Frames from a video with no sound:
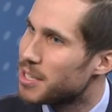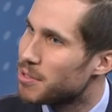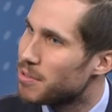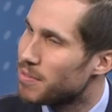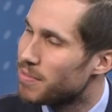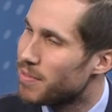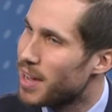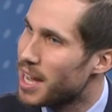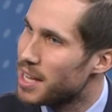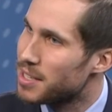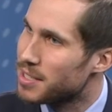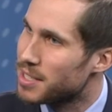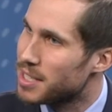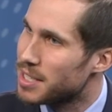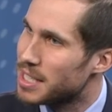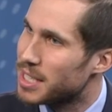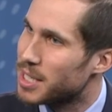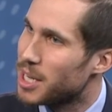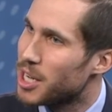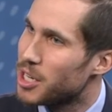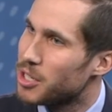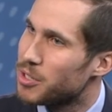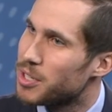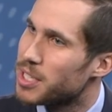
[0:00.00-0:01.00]
to invest in these
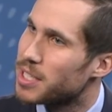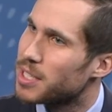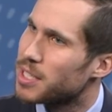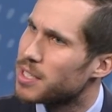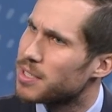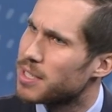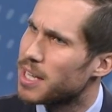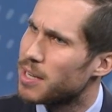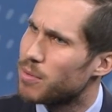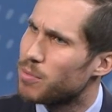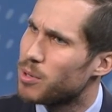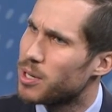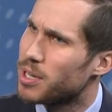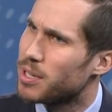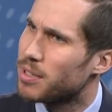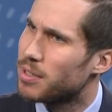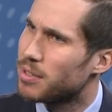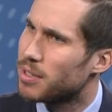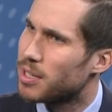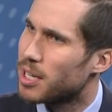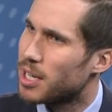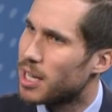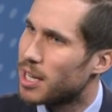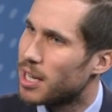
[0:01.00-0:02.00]
countries because they wouldn't
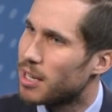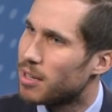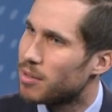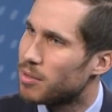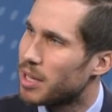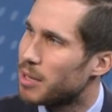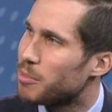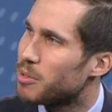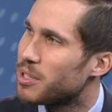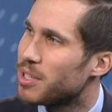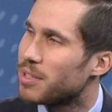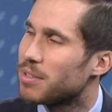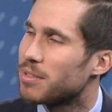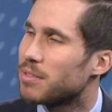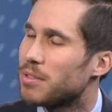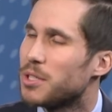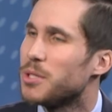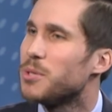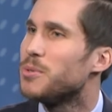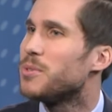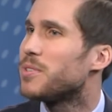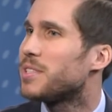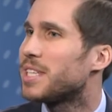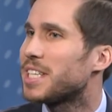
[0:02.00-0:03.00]

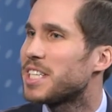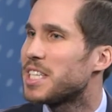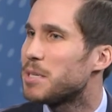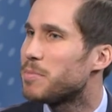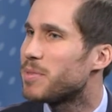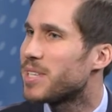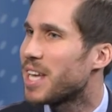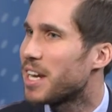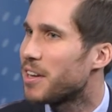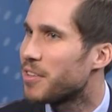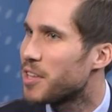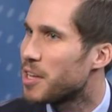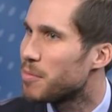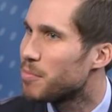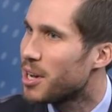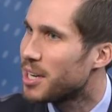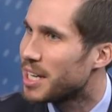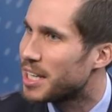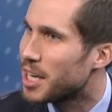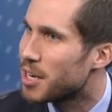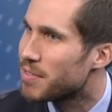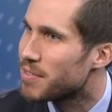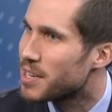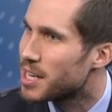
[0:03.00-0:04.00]
lose 60% of their
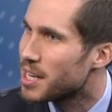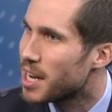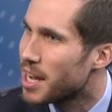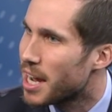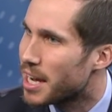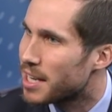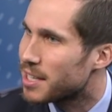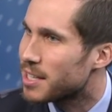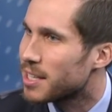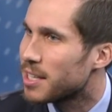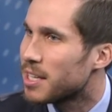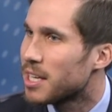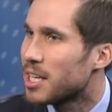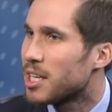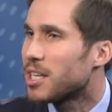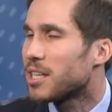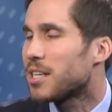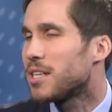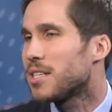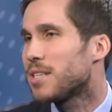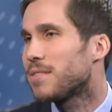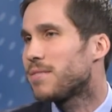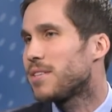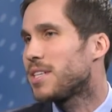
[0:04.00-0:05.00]
money overnight
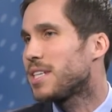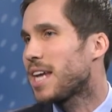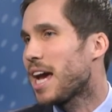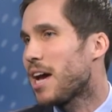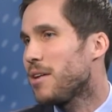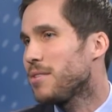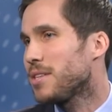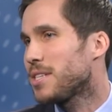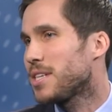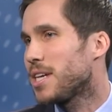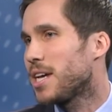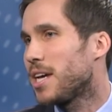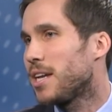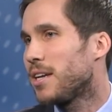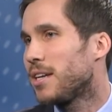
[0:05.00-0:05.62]
because of a downturn.